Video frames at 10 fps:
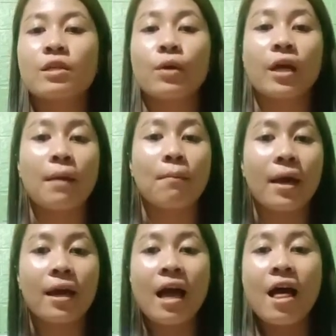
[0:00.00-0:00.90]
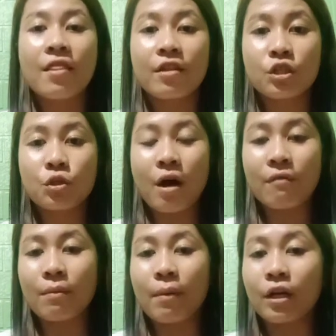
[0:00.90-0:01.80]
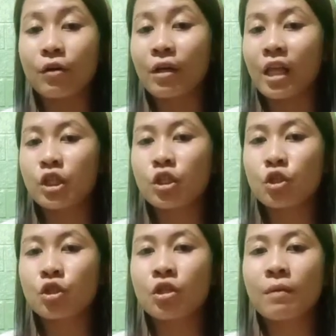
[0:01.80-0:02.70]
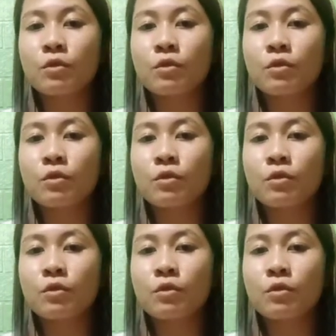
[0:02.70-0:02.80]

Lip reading: We can make this to have a better relationship